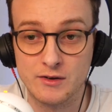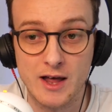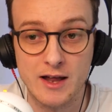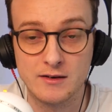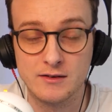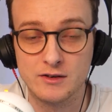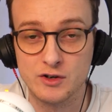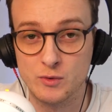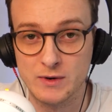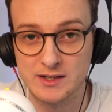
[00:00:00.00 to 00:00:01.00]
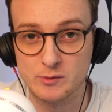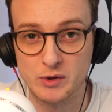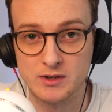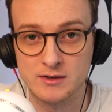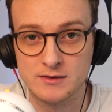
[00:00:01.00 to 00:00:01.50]
Then you
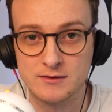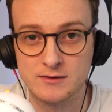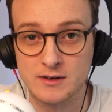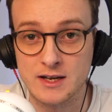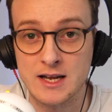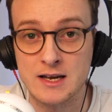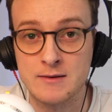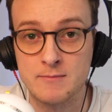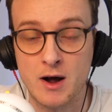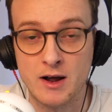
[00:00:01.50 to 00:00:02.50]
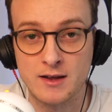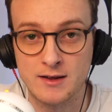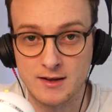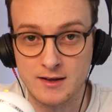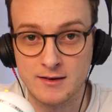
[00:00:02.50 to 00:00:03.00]
whispered in
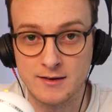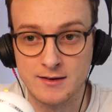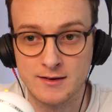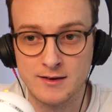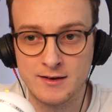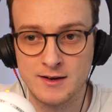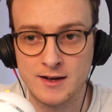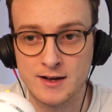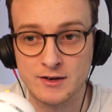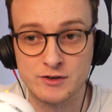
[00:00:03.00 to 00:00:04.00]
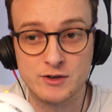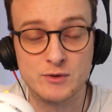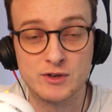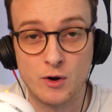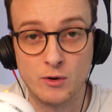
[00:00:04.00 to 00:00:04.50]
my ear, and
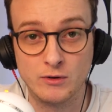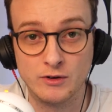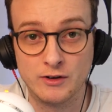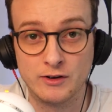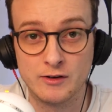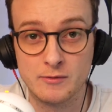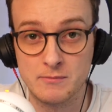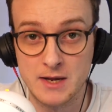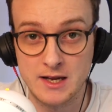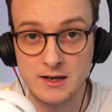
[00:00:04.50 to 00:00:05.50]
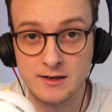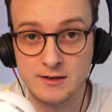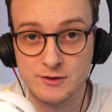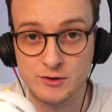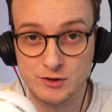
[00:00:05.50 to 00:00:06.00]
you told me
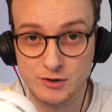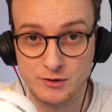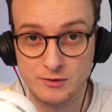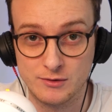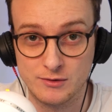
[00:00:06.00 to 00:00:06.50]
too.